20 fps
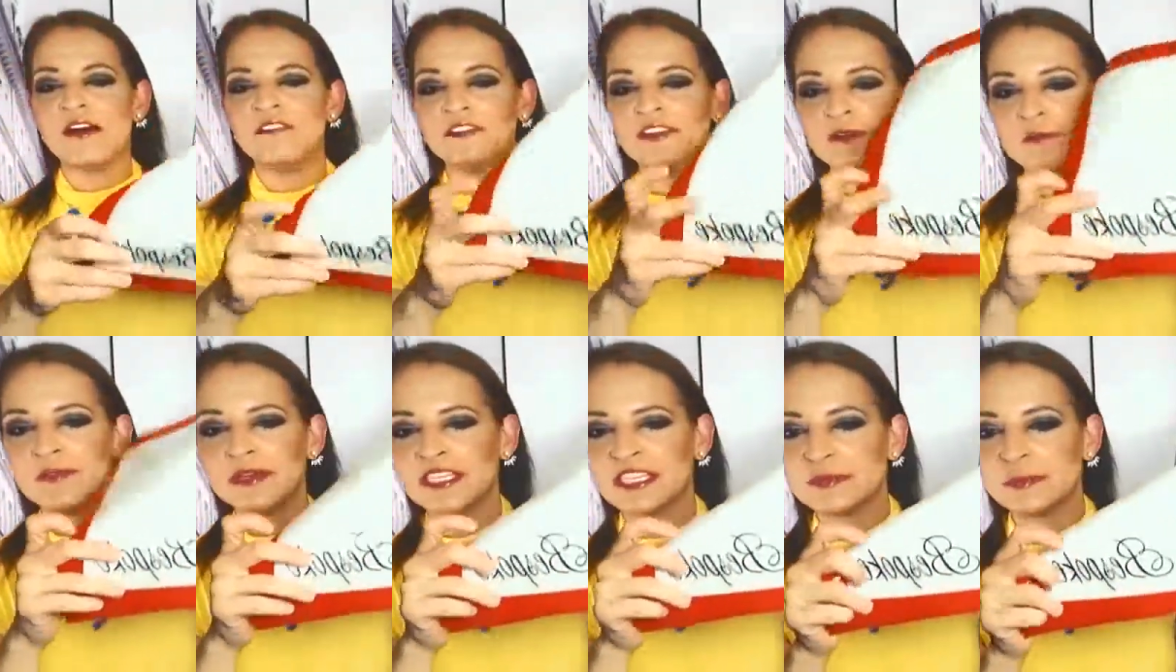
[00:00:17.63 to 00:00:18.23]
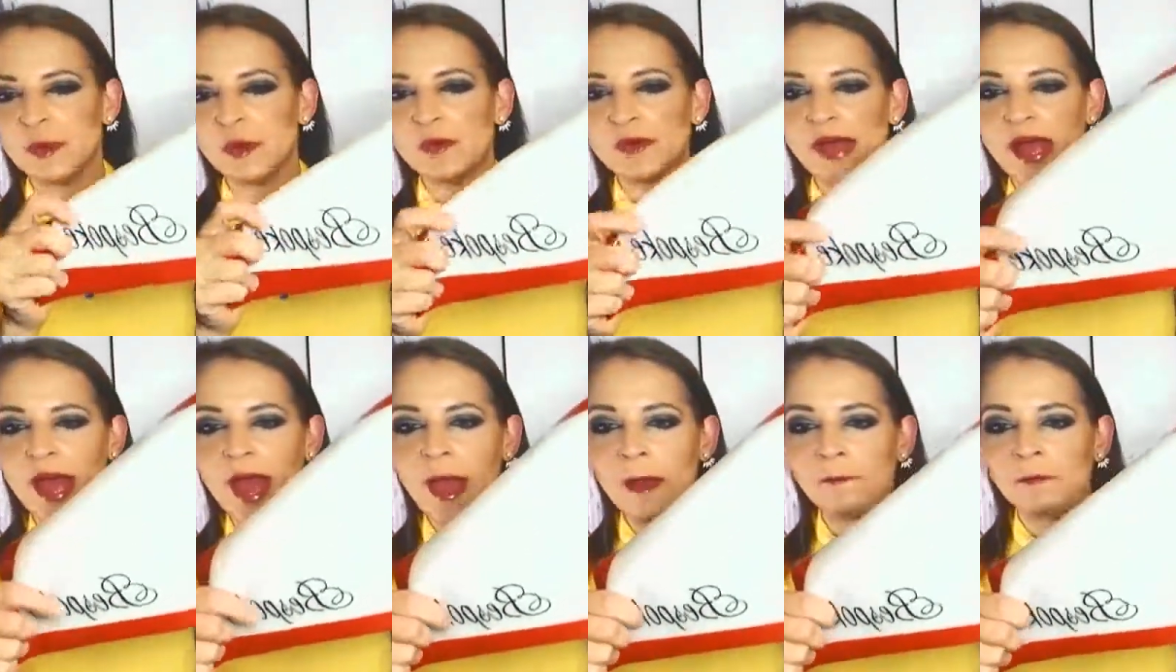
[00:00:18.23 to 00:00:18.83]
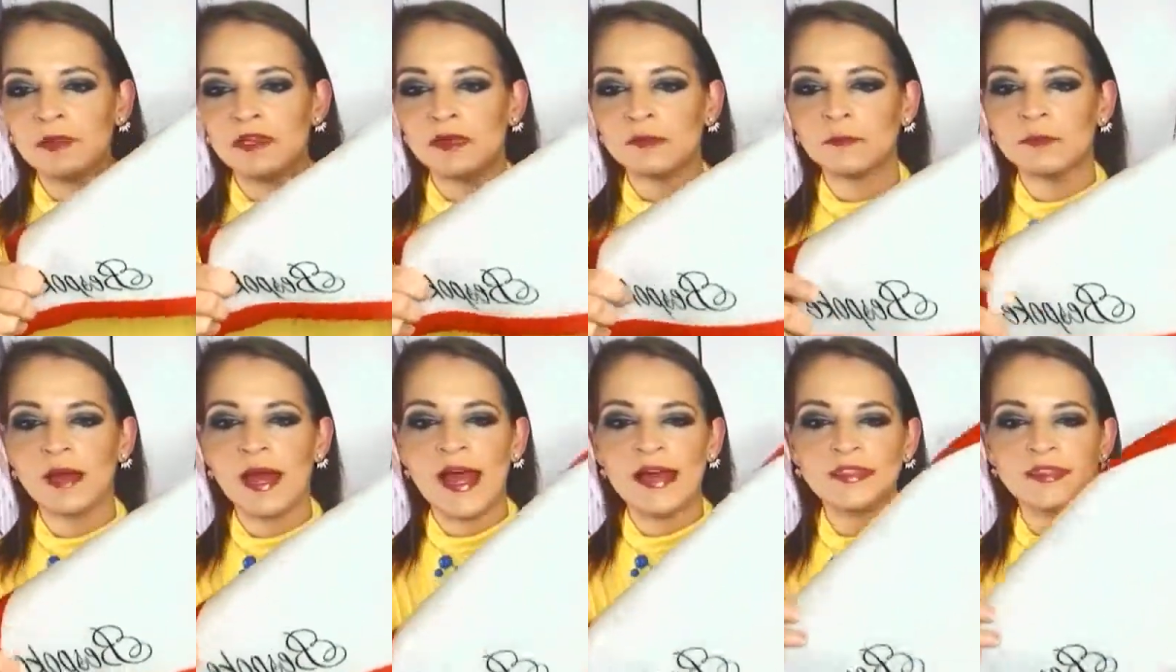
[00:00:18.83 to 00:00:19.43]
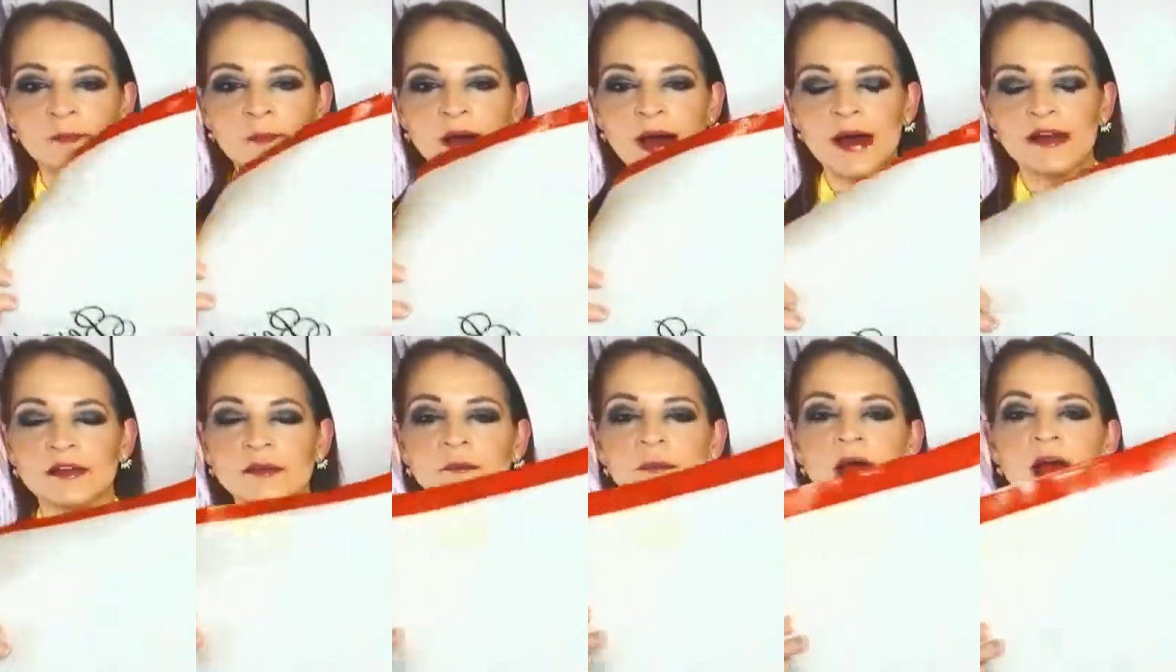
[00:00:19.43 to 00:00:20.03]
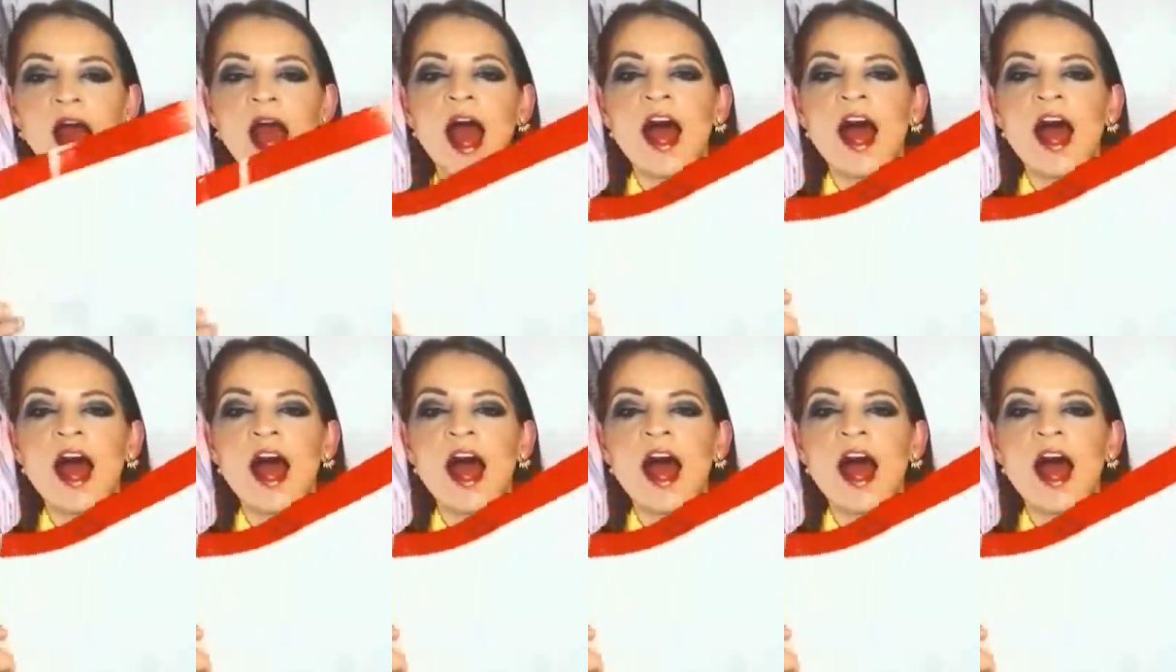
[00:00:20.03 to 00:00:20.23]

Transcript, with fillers: have the bespoke emblem at the bottom.